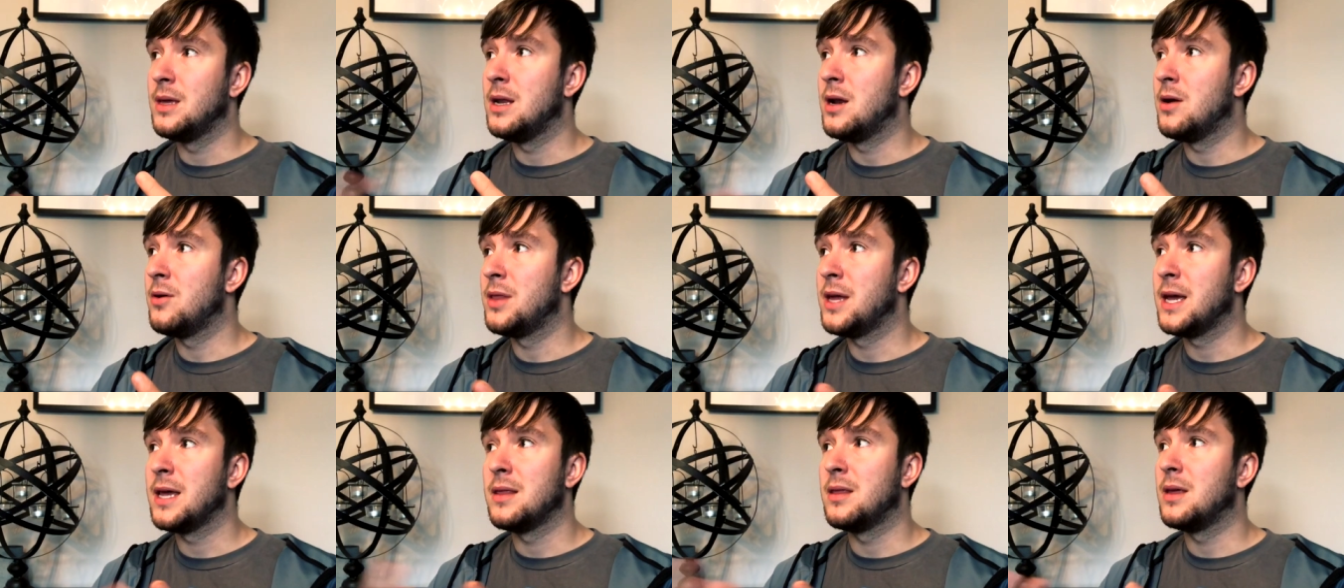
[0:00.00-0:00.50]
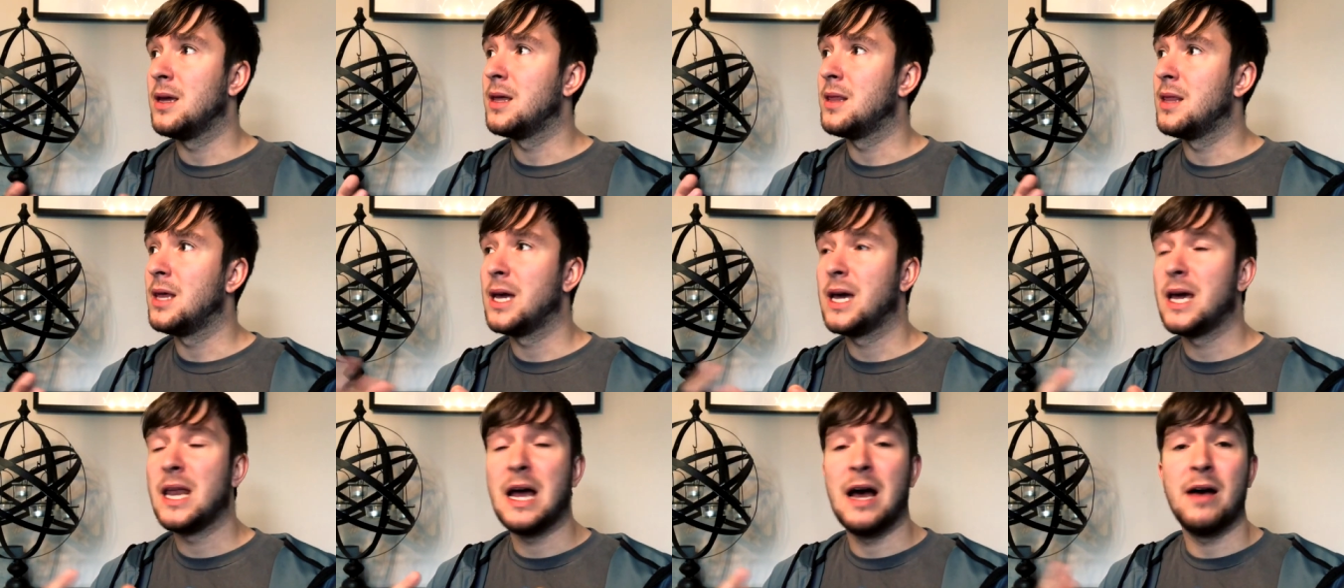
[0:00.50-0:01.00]
You know, they, they,
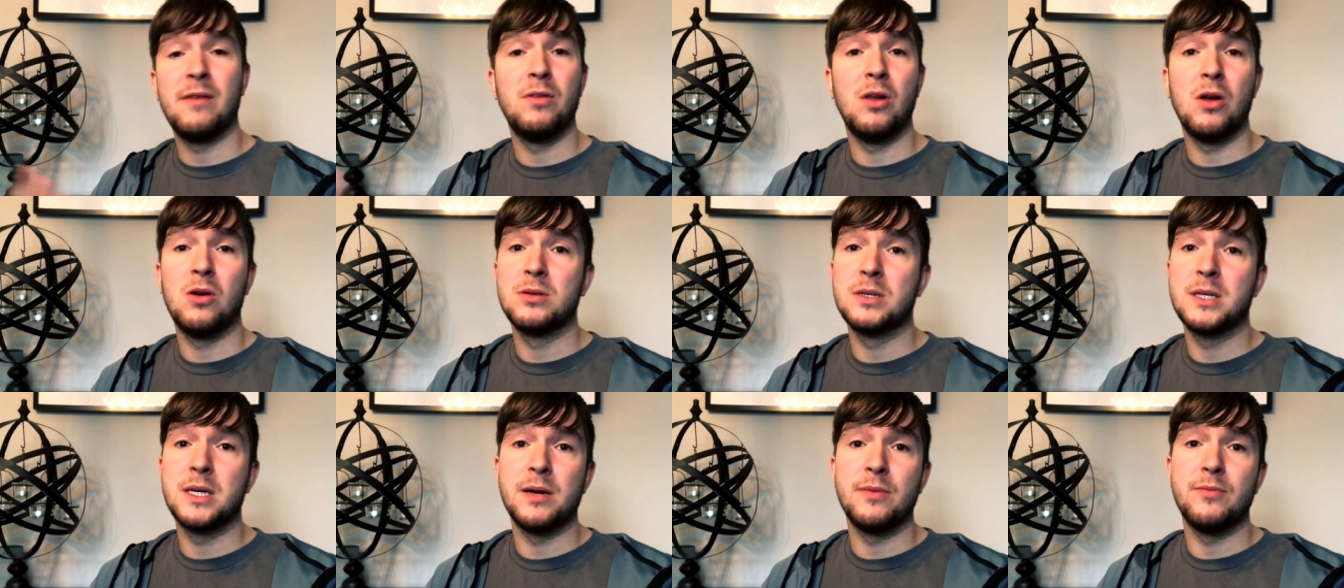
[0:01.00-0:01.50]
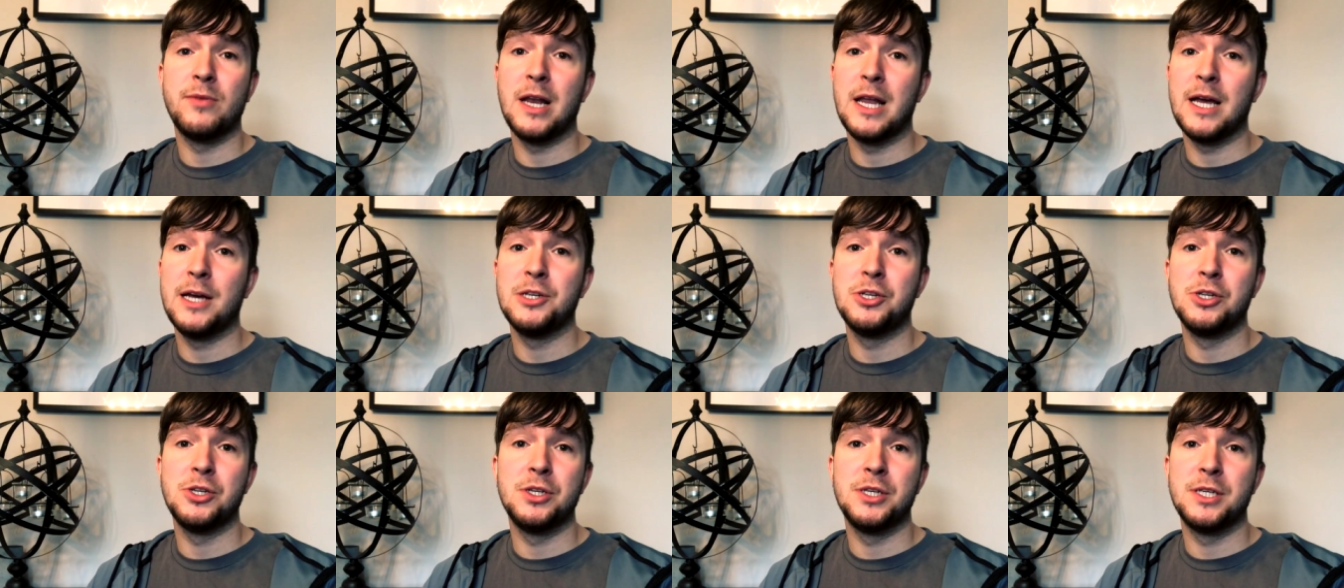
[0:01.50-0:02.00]
they can have long term
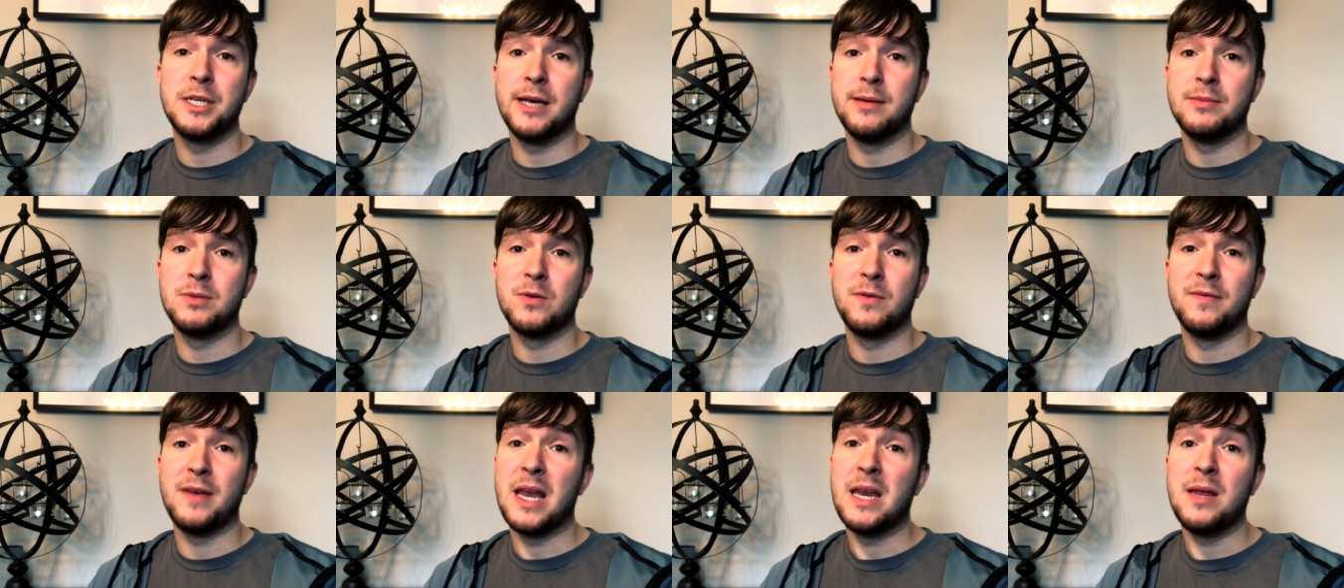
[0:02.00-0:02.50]
relationships with